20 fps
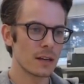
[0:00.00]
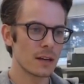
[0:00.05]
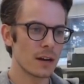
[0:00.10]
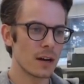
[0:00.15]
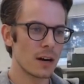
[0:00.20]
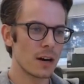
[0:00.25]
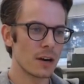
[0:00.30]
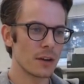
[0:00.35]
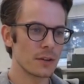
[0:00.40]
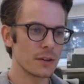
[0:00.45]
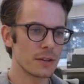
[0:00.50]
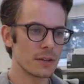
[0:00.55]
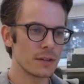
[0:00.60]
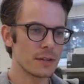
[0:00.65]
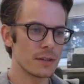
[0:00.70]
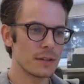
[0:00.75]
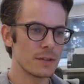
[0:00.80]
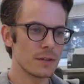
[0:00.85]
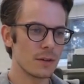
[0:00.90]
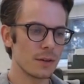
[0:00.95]

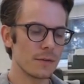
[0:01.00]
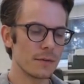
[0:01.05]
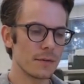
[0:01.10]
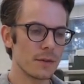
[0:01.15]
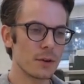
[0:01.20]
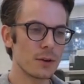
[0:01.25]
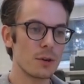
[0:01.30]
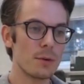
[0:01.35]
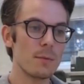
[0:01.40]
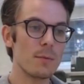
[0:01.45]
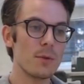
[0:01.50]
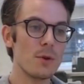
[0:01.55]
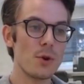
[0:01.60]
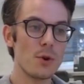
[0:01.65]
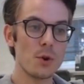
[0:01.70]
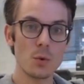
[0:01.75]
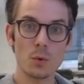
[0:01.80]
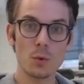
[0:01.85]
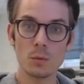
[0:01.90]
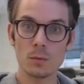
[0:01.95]
gardens of the
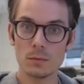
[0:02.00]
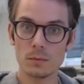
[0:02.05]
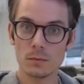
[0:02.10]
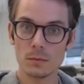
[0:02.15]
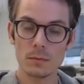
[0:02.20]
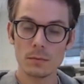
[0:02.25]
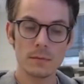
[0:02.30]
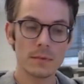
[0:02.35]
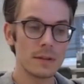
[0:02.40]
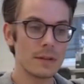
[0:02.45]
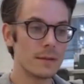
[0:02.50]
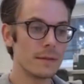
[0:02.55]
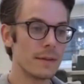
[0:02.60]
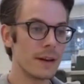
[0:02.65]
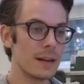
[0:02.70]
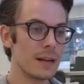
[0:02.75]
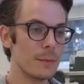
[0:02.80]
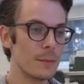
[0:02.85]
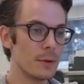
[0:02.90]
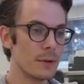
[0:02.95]
communal
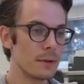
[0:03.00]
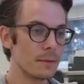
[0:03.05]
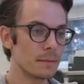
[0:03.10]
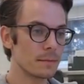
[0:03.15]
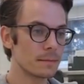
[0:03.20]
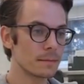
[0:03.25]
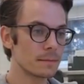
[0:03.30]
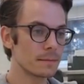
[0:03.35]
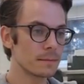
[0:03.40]
development,